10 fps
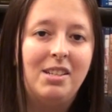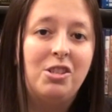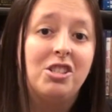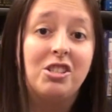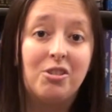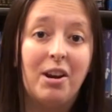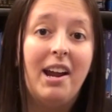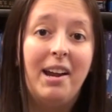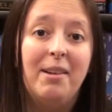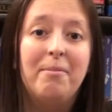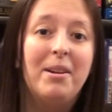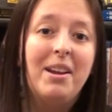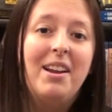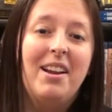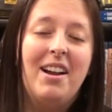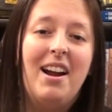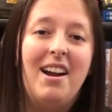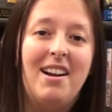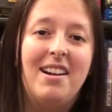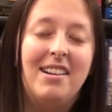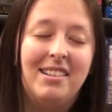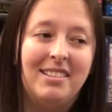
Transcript: you support. You subscribe on.